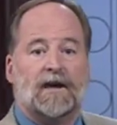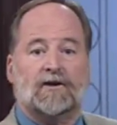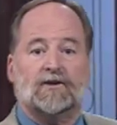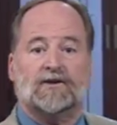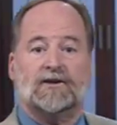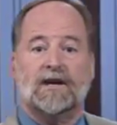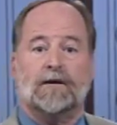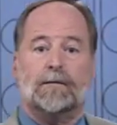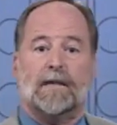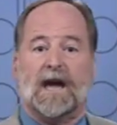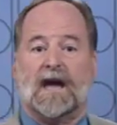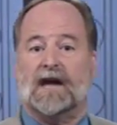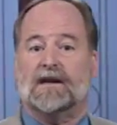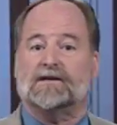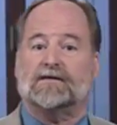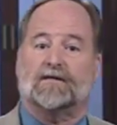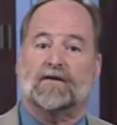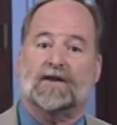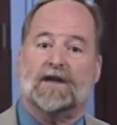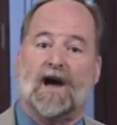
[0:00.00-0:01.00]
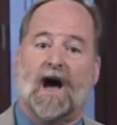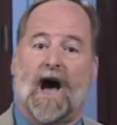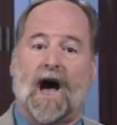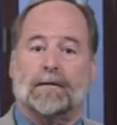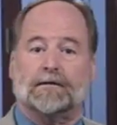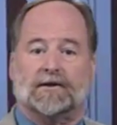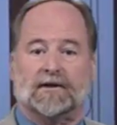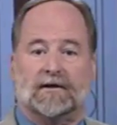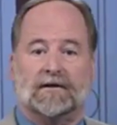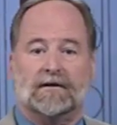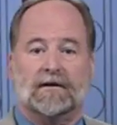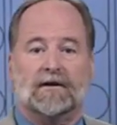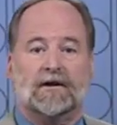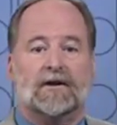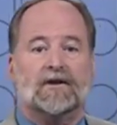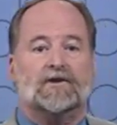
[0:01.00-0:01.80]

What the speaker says: or she pays for the option